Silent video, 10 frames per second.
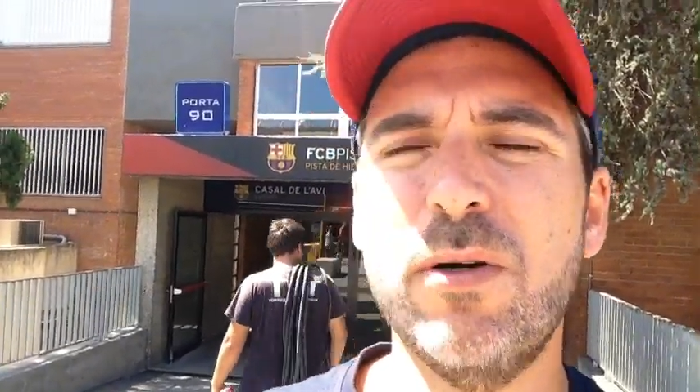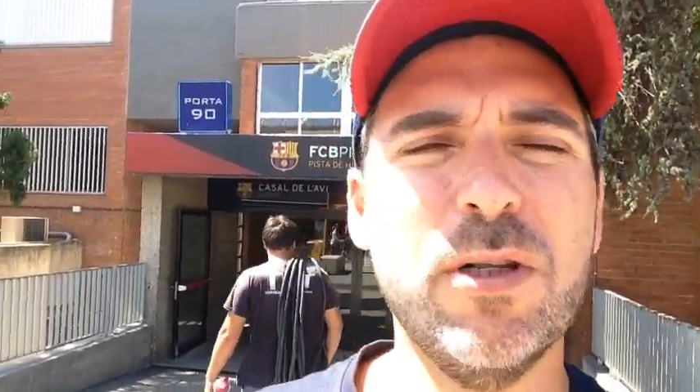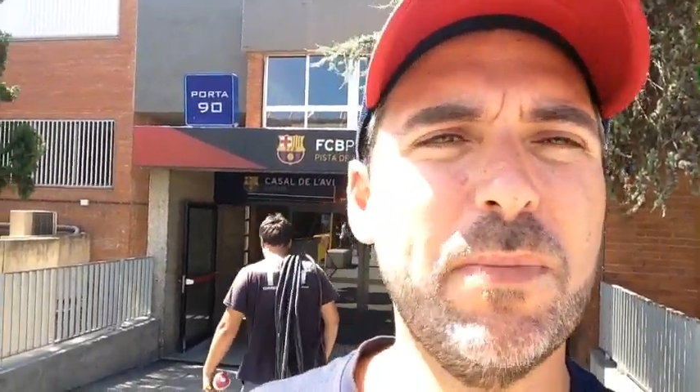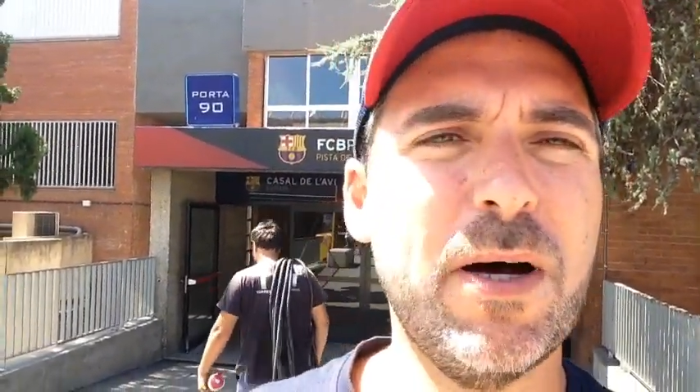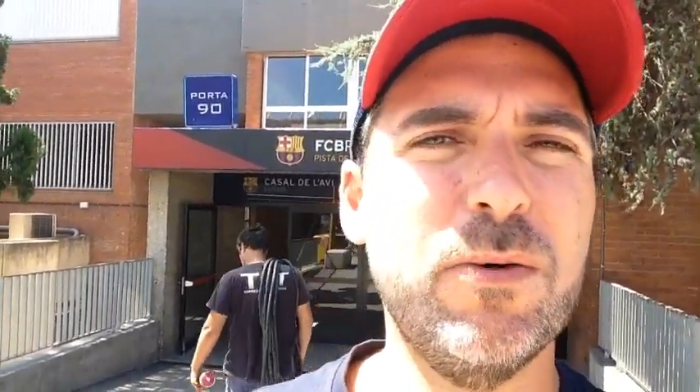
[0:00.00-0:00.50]

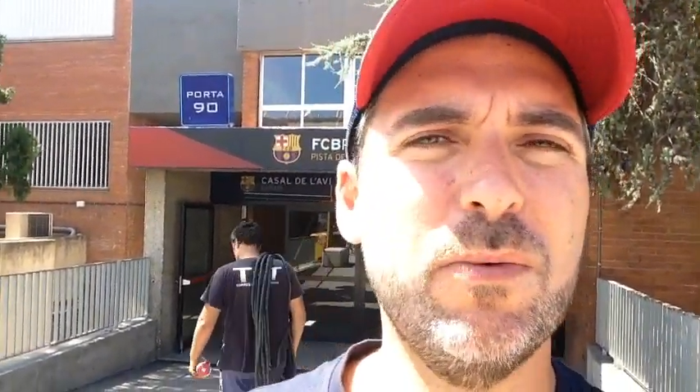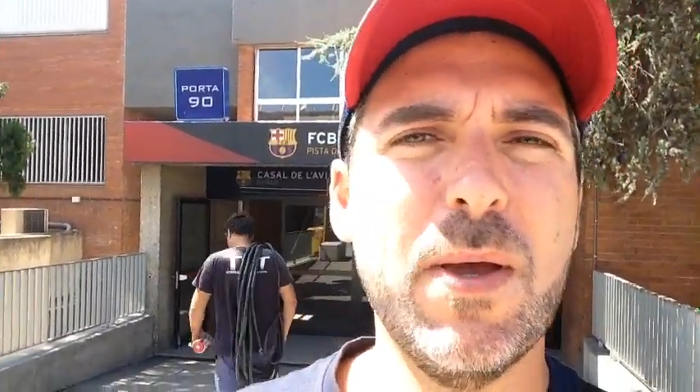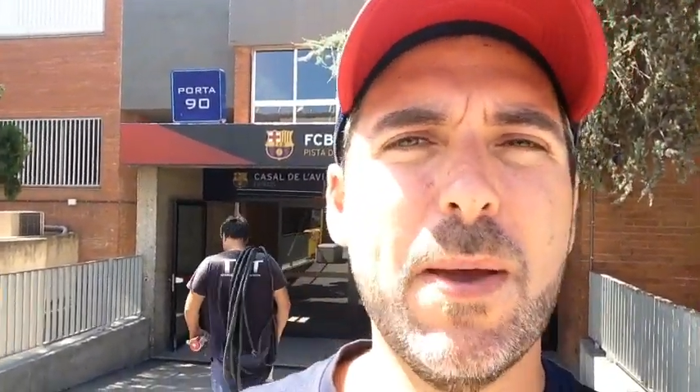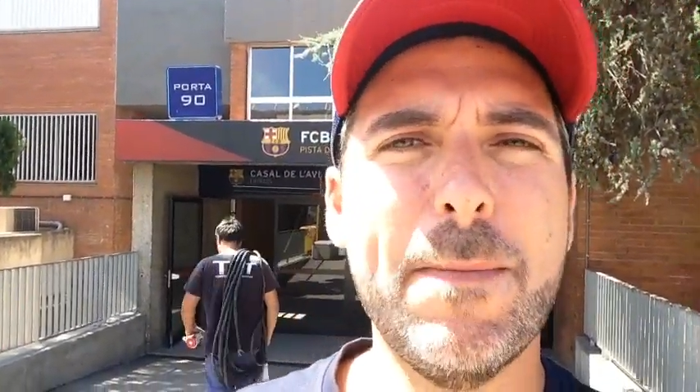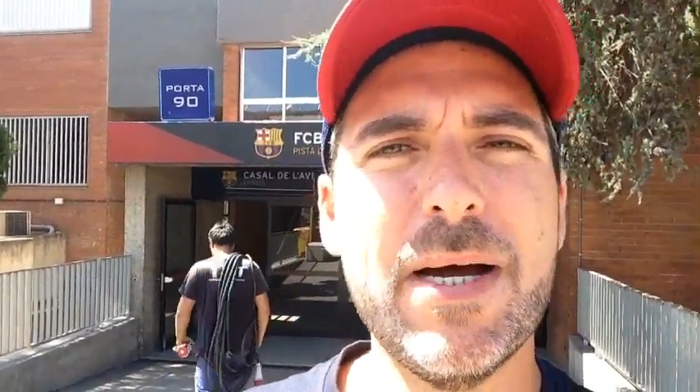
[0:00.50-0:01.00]
all about.
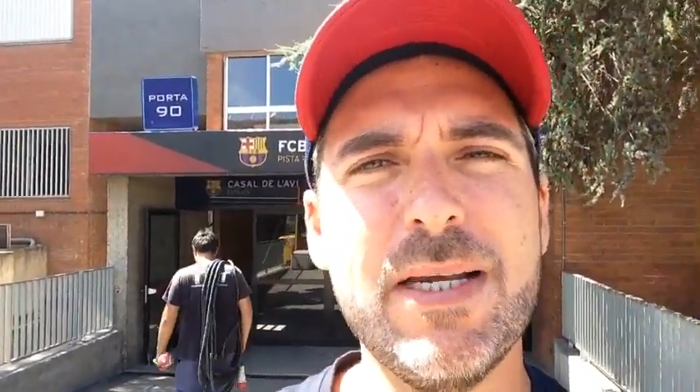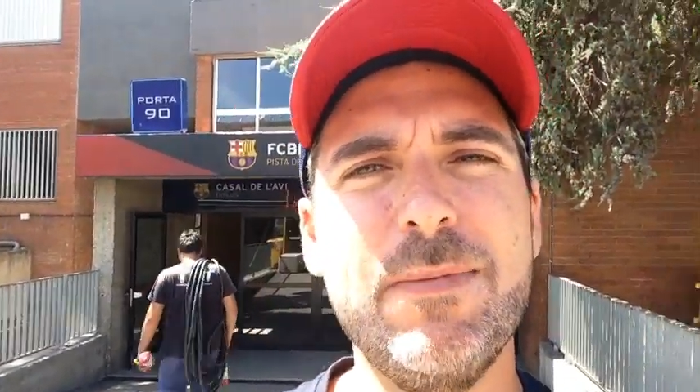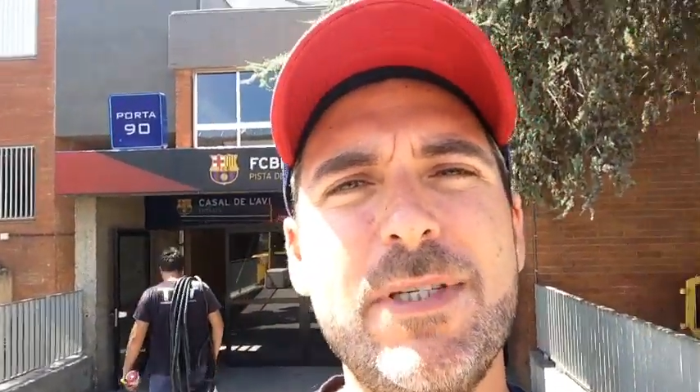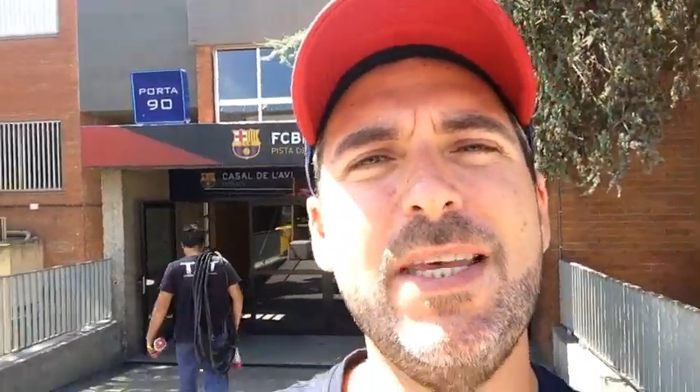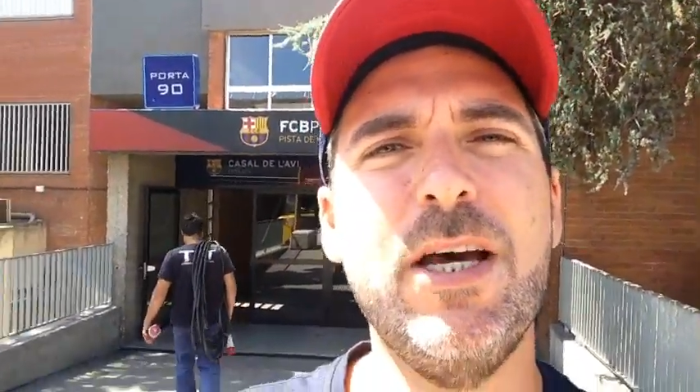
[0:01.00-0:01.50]
My
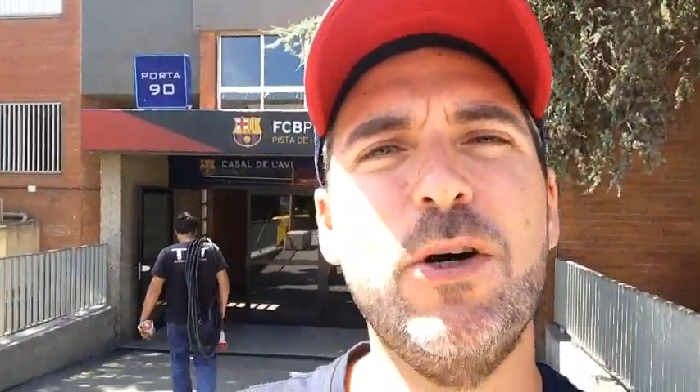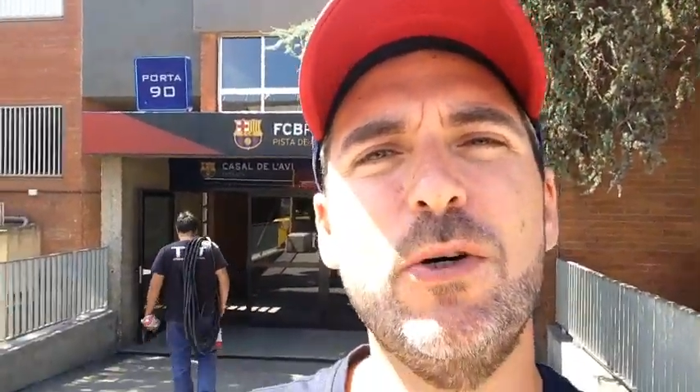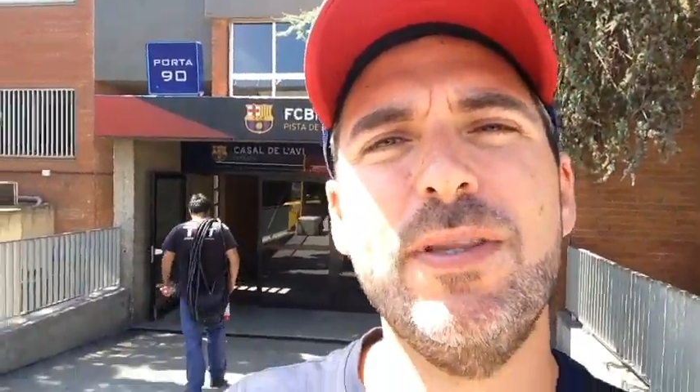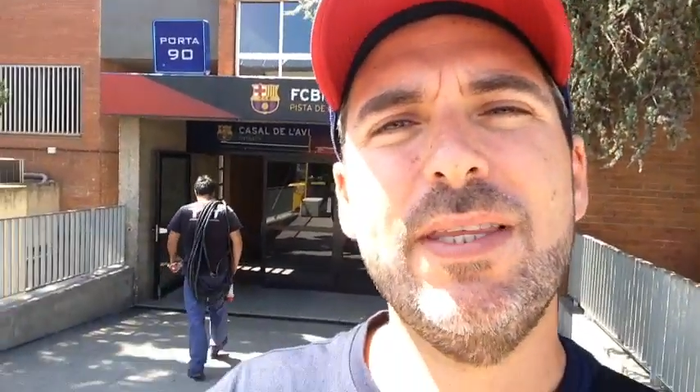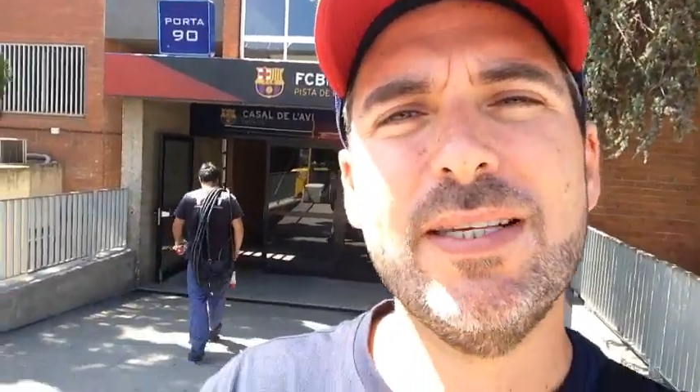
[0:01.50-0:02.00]
name is
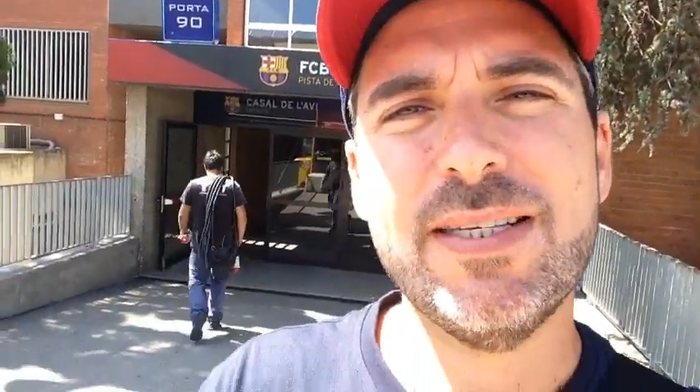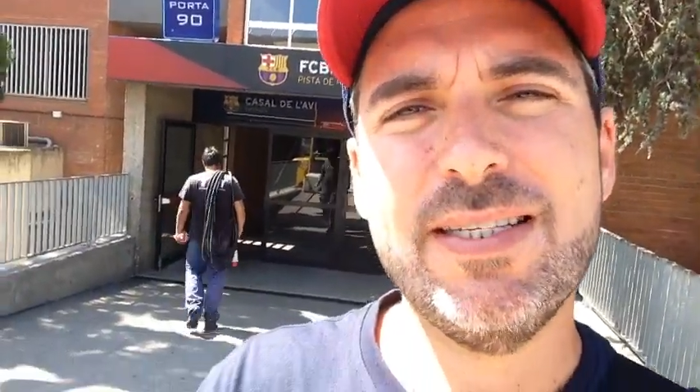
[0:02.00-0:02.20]
Diego. This is